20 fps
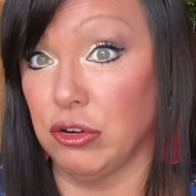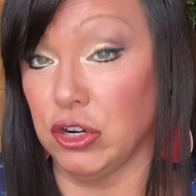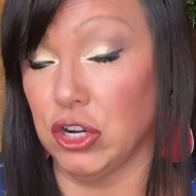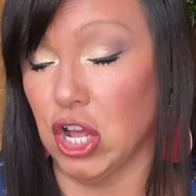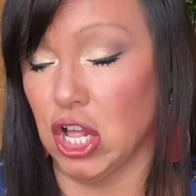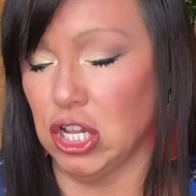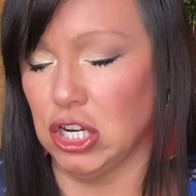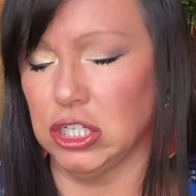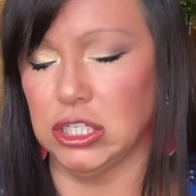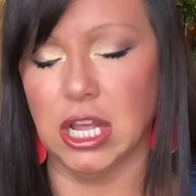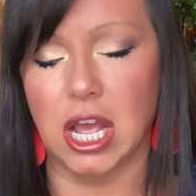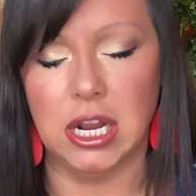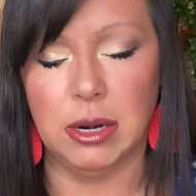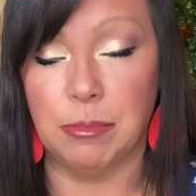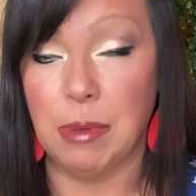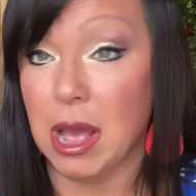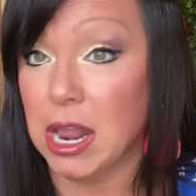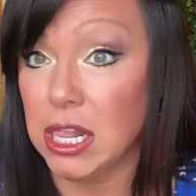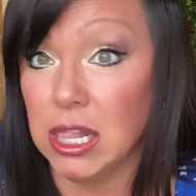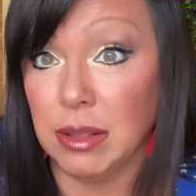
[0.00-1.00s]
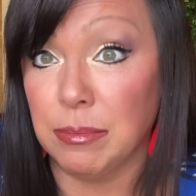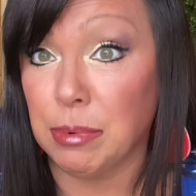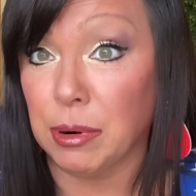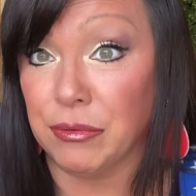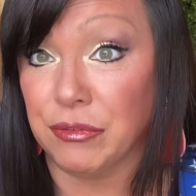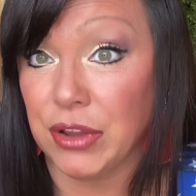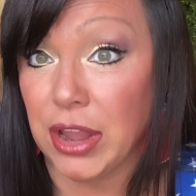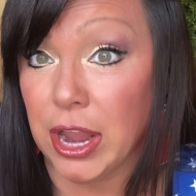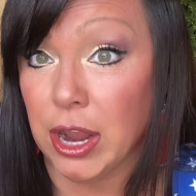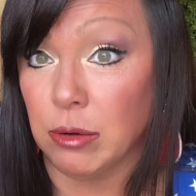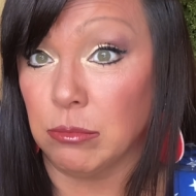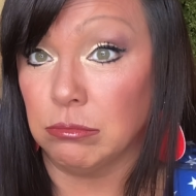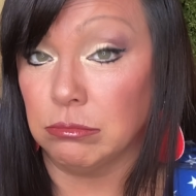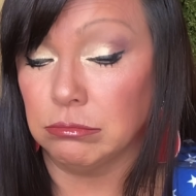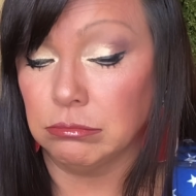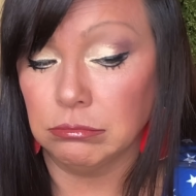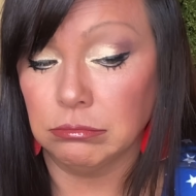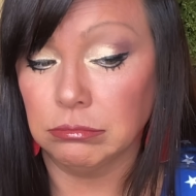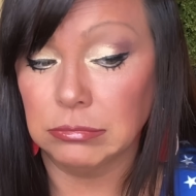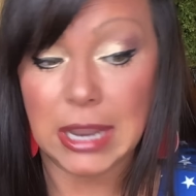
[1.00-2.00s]
$400 on a bottle of perfume.
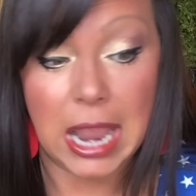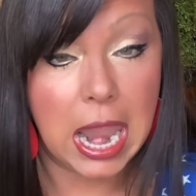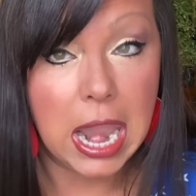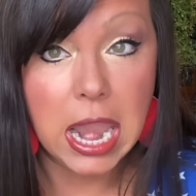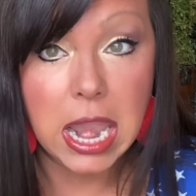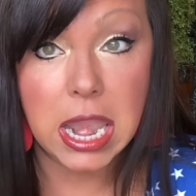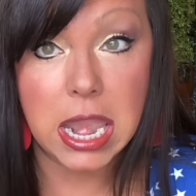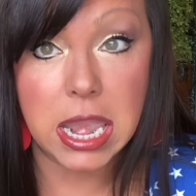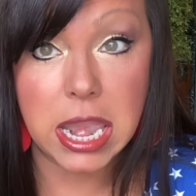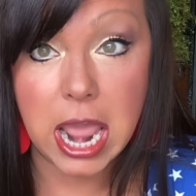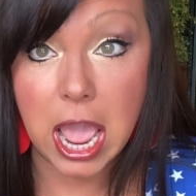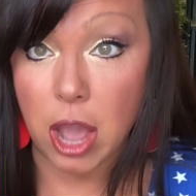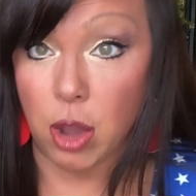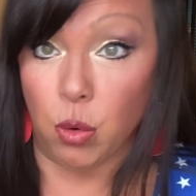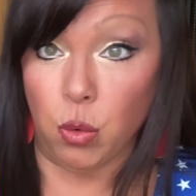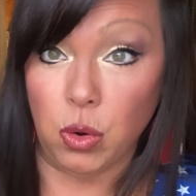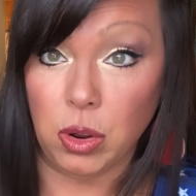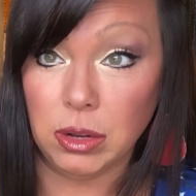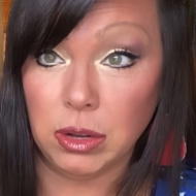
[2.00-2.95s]
No.